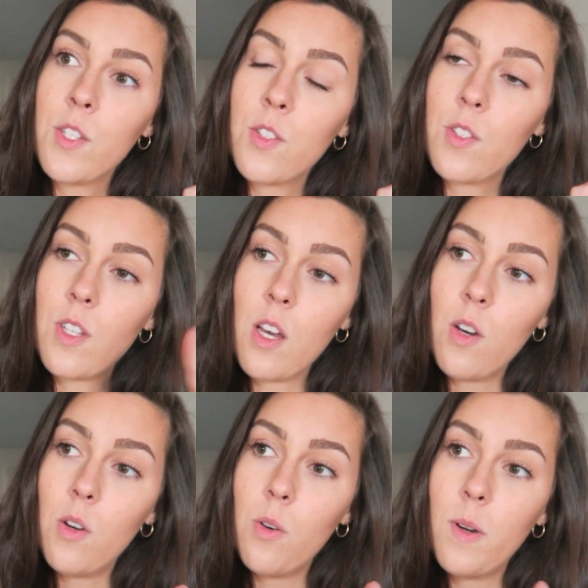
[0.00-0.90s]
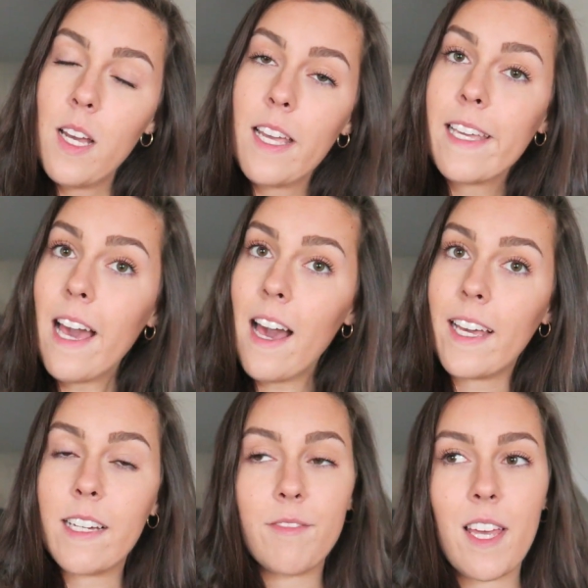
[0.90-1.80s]
So yeah, I
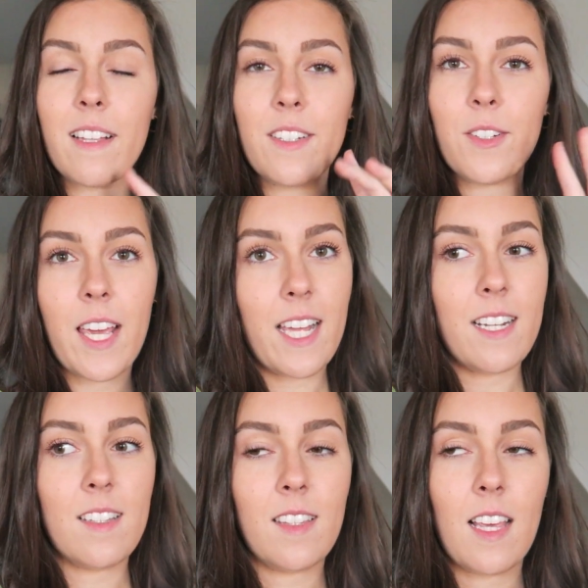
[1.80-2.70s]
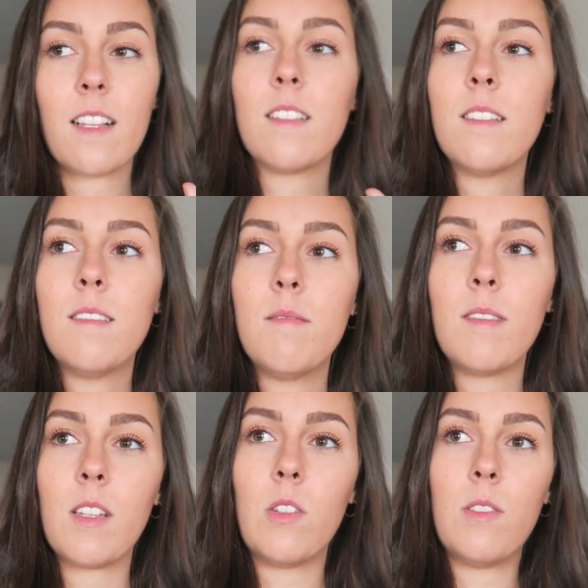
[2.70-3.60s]
have like little candies and like
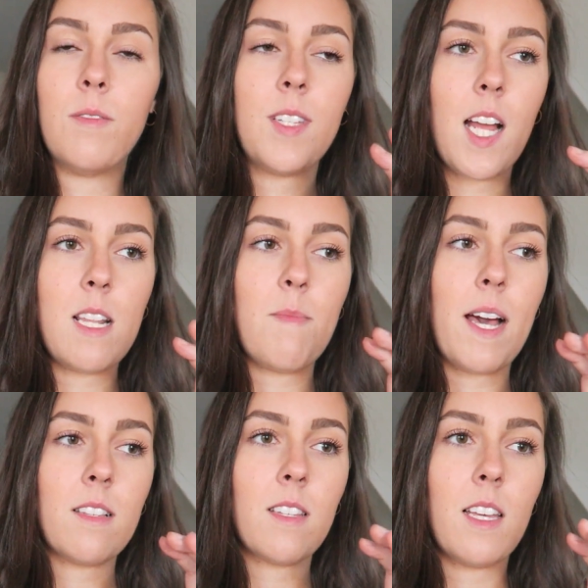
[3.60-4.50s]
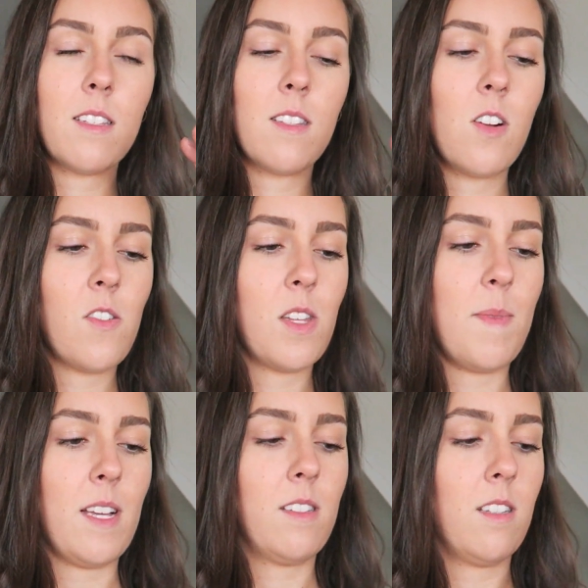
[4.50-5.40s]
little tiny baskets. They're not really
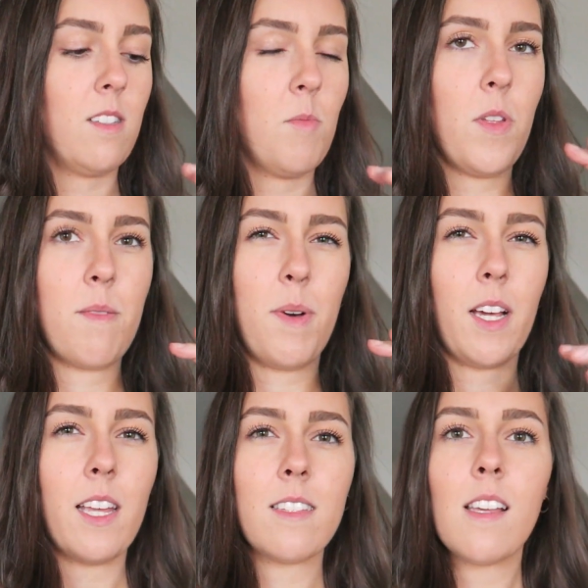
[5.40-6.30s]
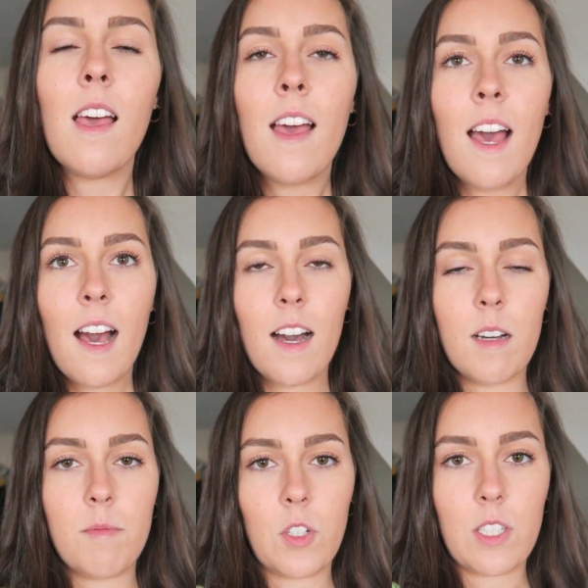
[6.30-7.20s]
baskets, they're more like buckets
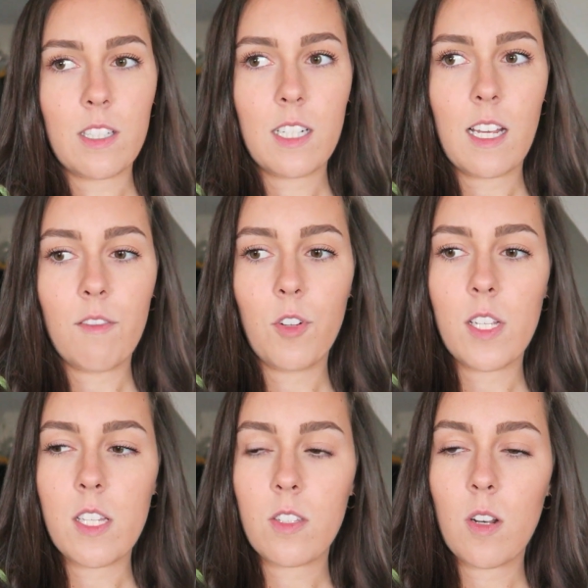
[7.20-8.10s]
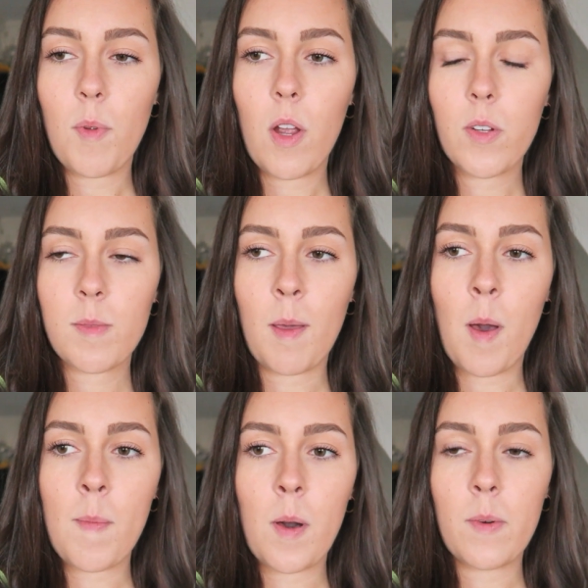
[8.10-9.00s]
for Dylan and I for Easter tomorrow because my
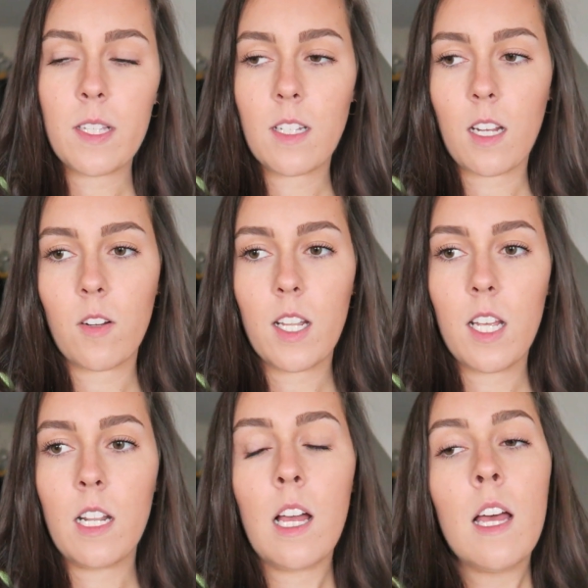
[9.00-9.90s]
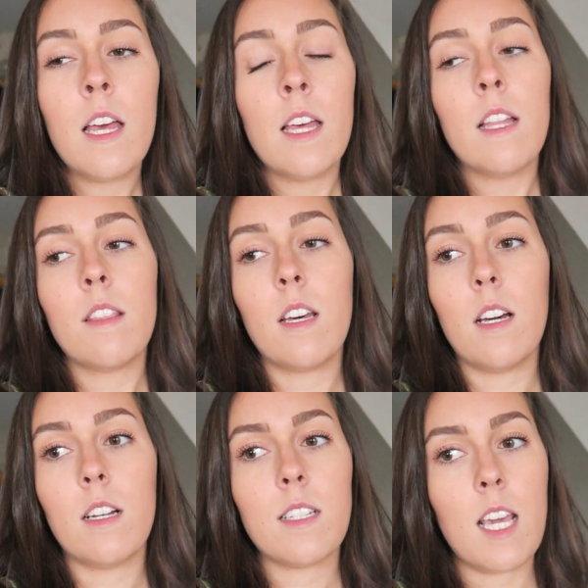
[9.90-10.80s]
mom always decorated
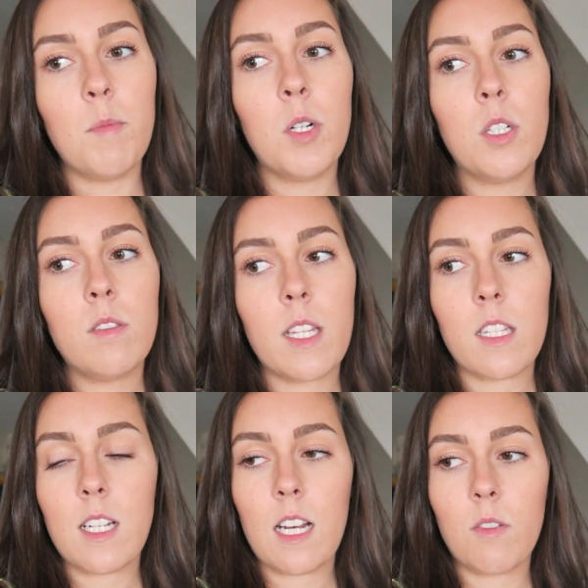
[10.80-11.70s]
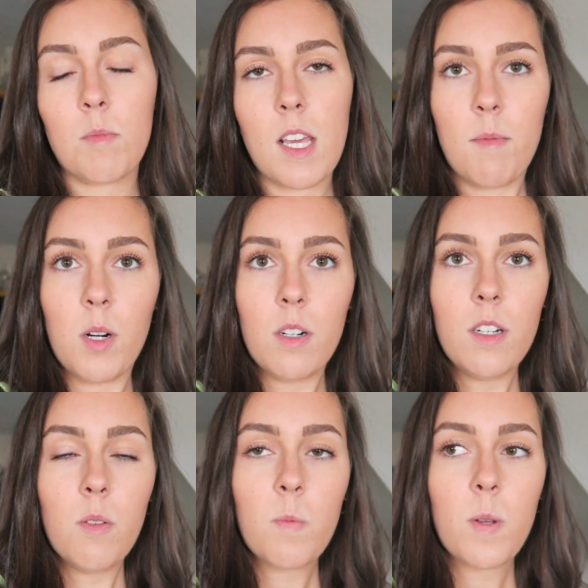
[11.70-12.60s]
the table, like the dining room table
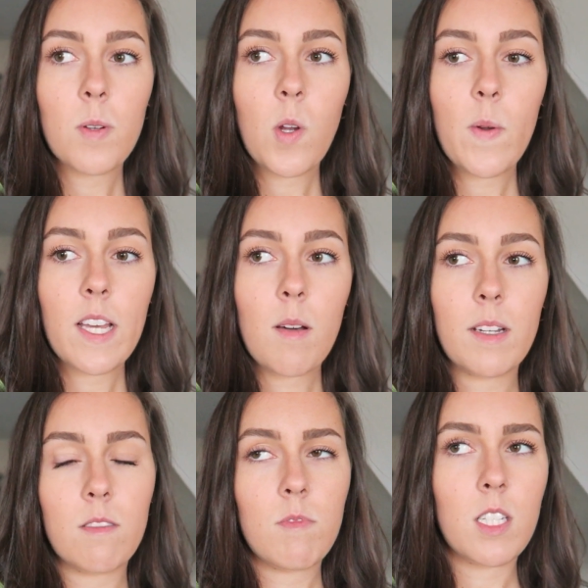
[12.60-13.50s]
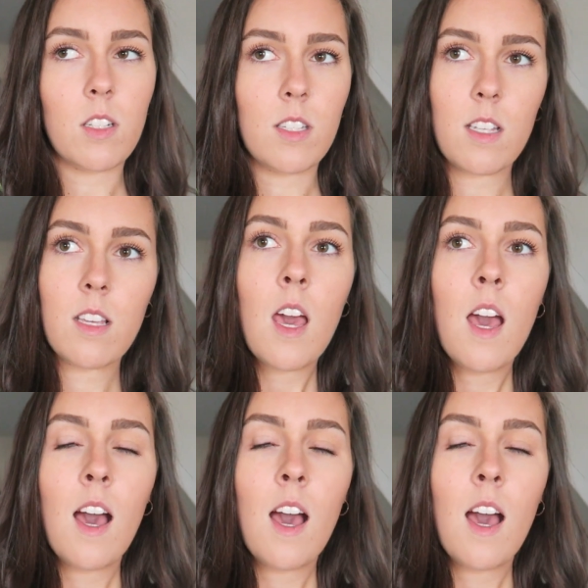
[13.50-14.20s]
when we were growing up, and still does,